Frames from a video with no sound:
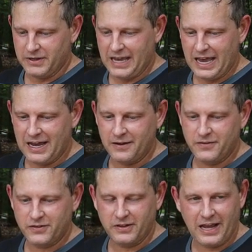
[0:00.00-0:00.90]

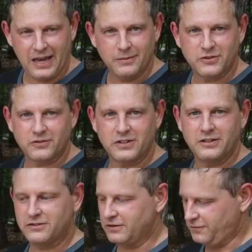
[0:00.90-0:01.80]
calves and
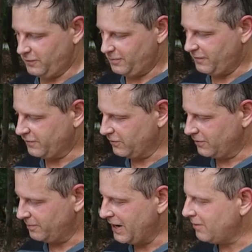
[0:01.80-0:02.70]
hamstrings
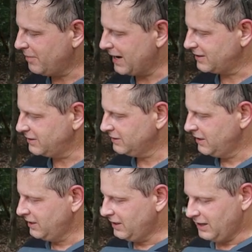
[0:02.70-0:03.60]
for mountain biking.
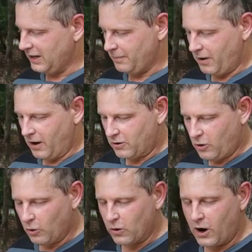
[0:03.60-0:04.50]

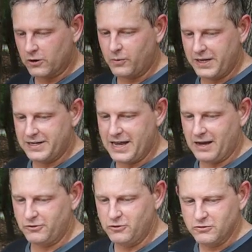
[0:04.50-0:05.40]
Core all the way
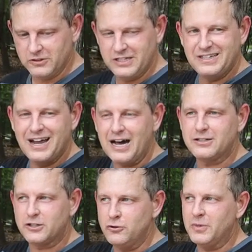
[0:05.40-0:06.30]
down, usually not
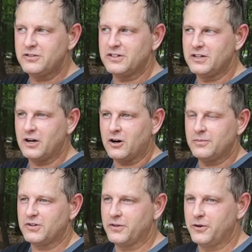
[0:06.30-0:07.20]
too much in the
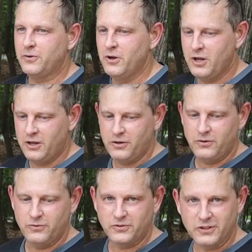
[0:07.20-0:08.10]
arms, although
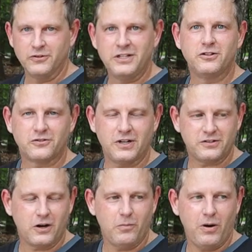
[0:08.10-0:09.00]
you still need to
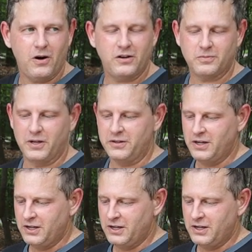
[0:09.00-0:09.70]
stretch all parts. But